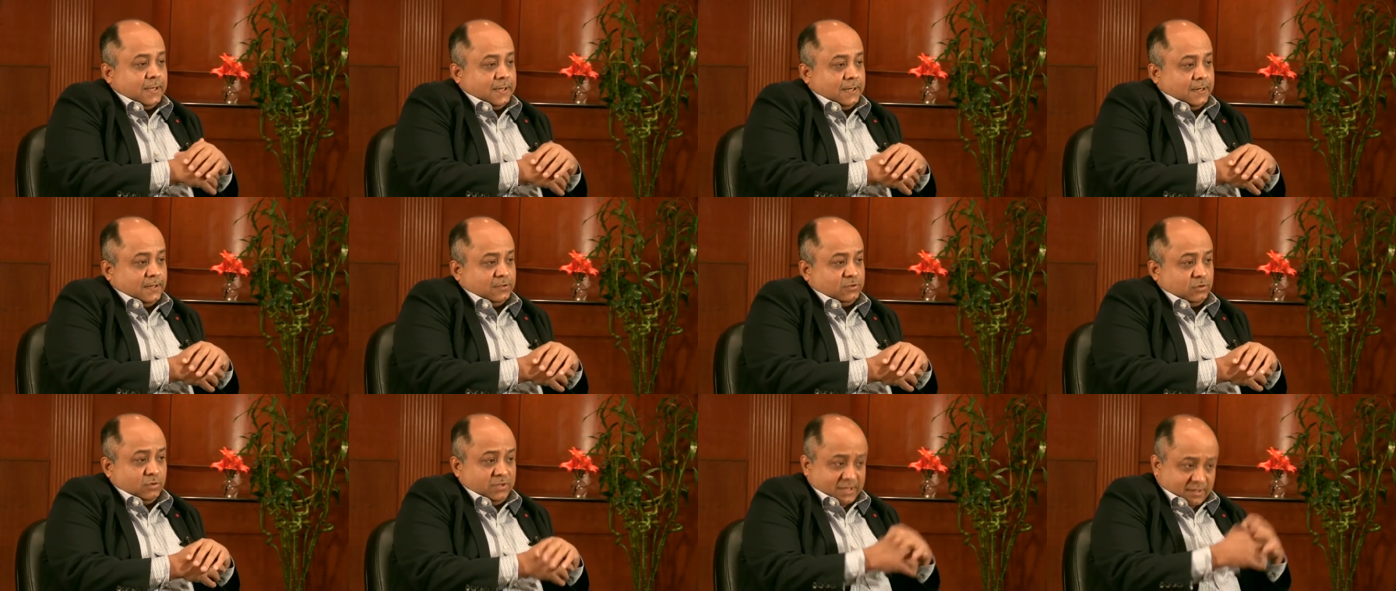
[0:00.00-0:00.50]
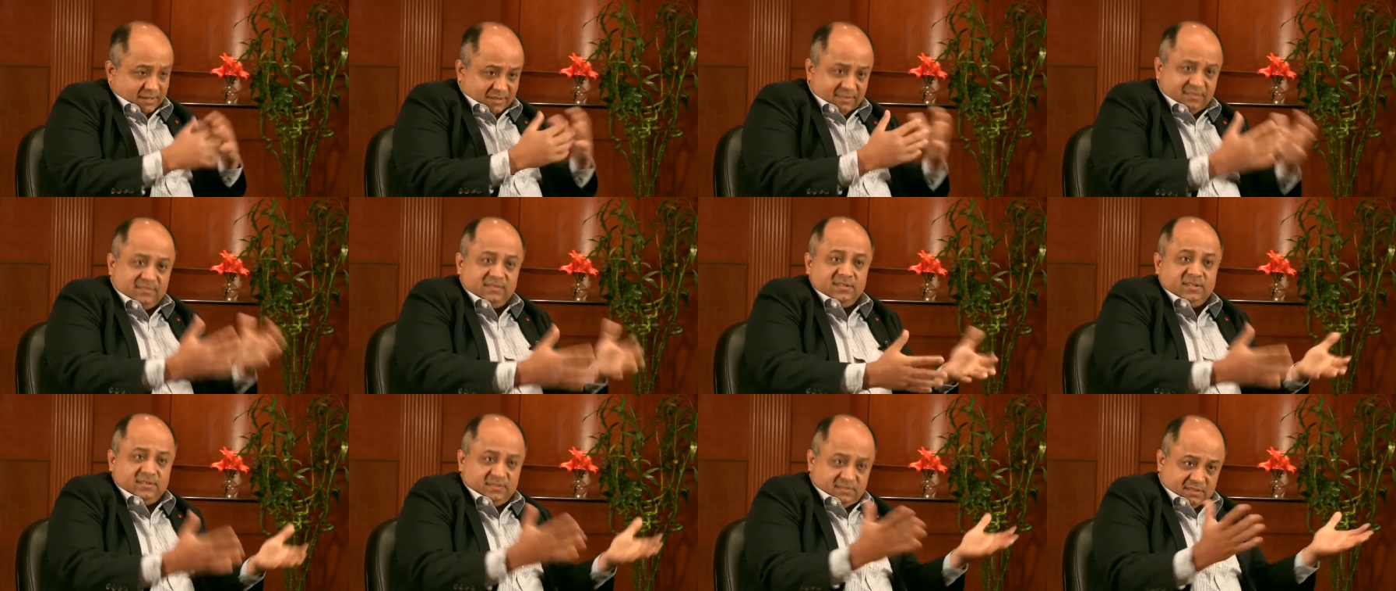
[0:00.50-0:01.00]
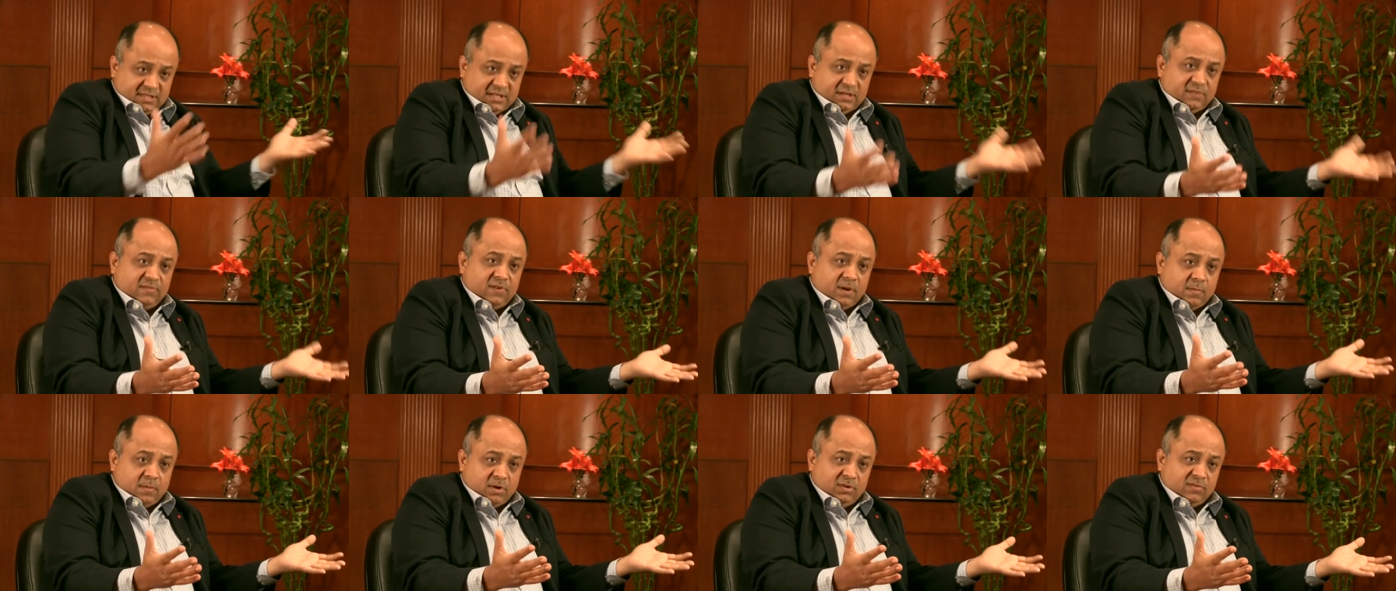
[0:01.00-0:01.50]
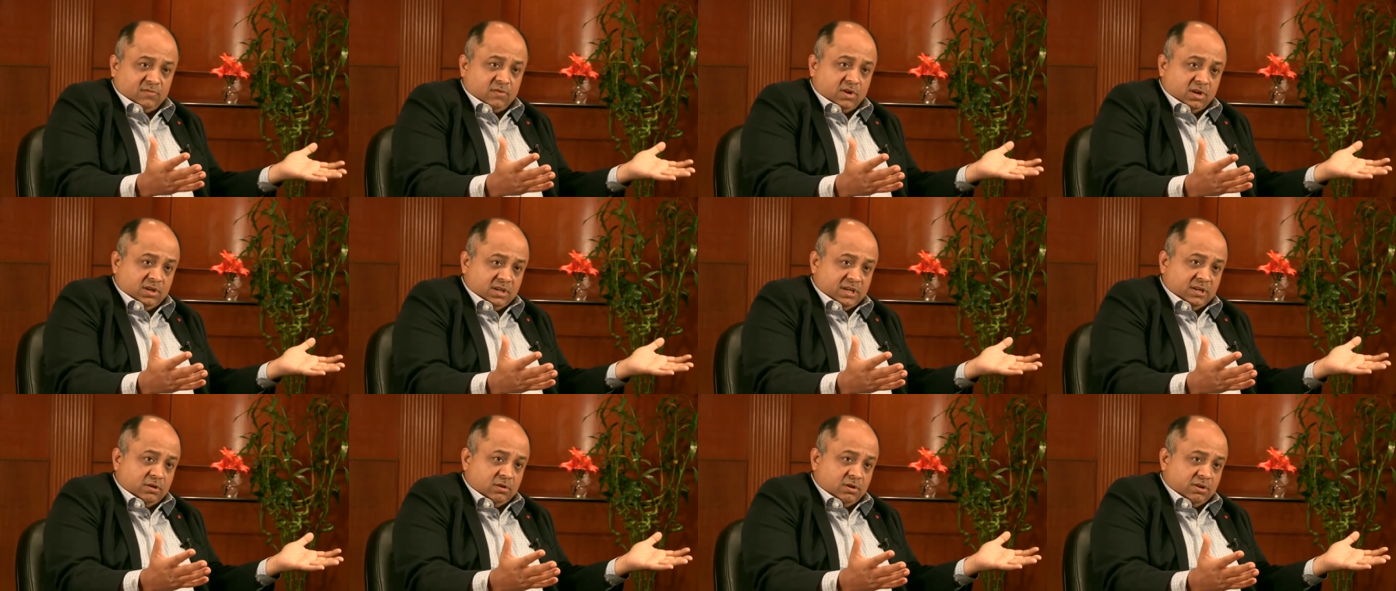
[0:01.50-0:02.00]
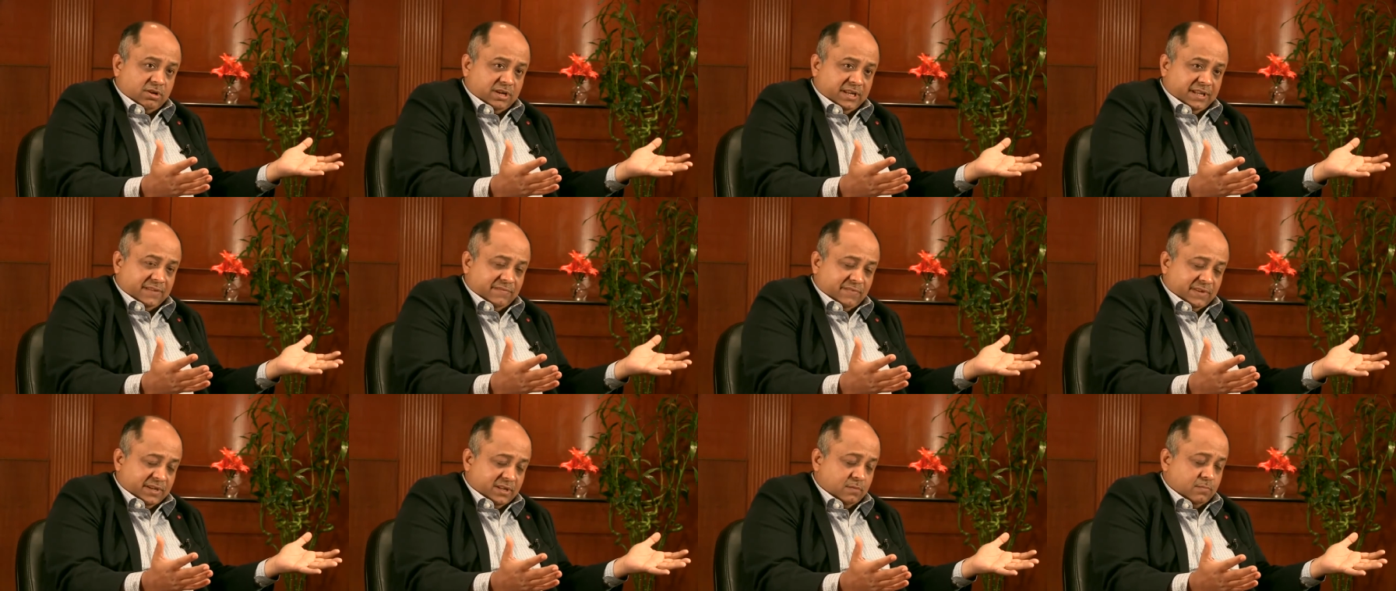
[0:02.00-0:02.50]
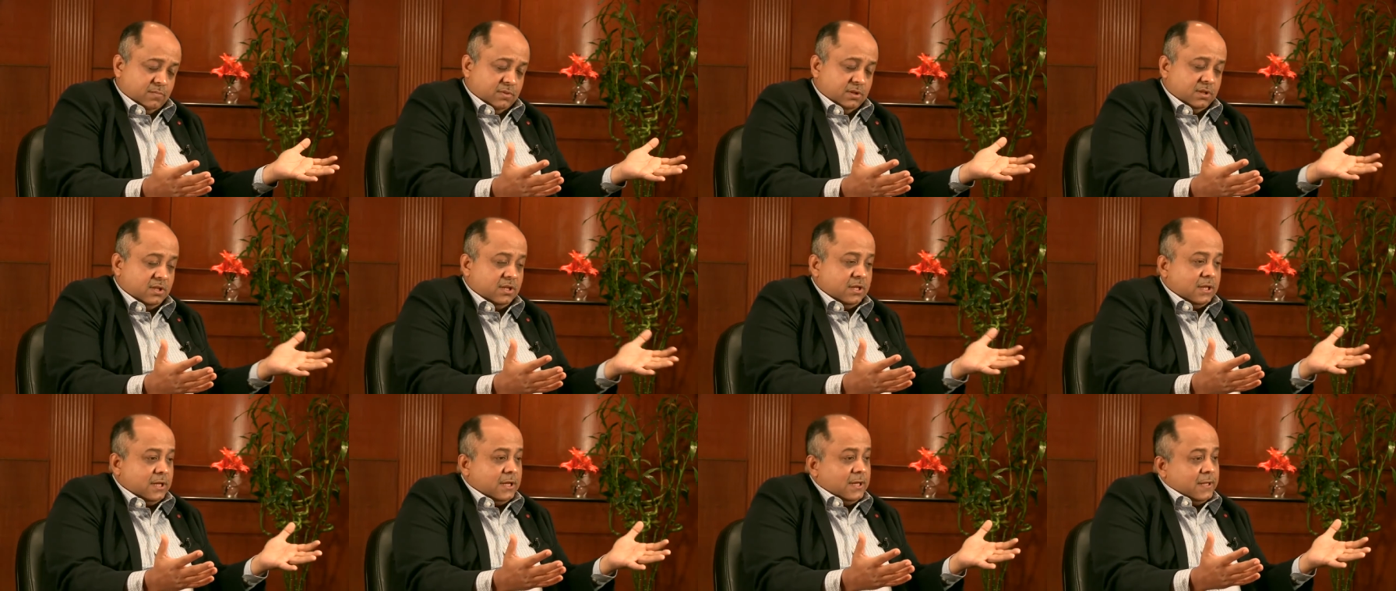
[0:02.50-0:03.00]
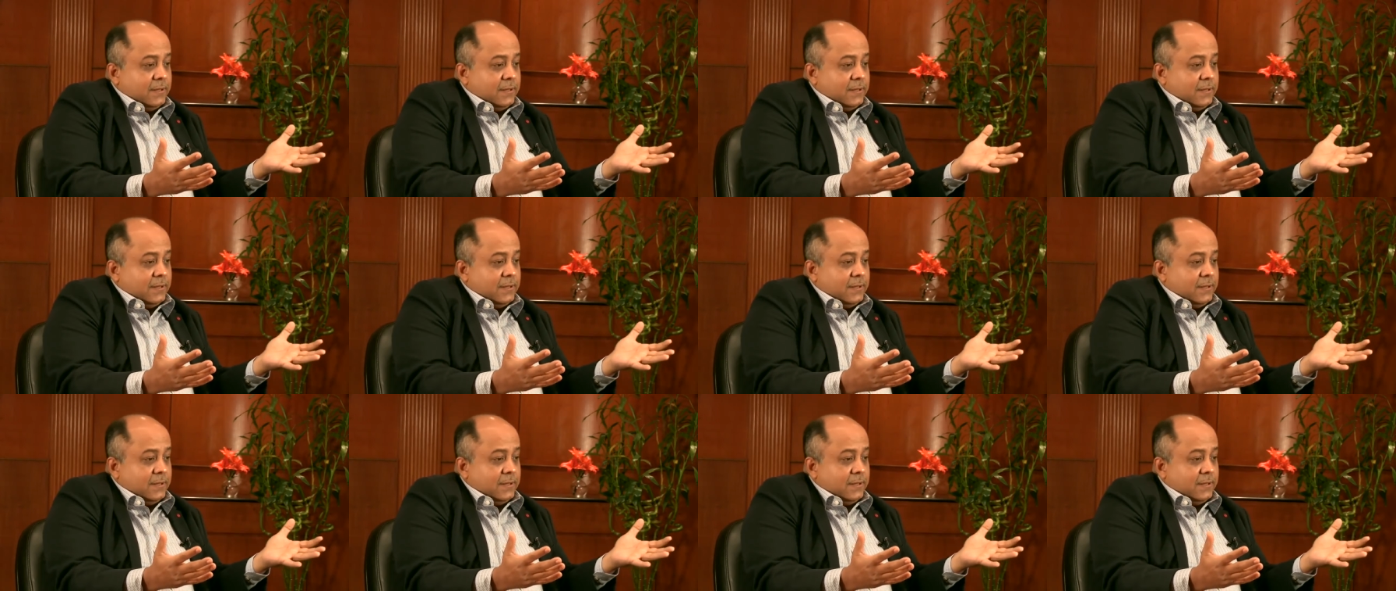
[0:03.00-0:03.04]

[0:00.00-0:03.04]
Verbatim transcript: Uh, so there is a set of amount of content already available.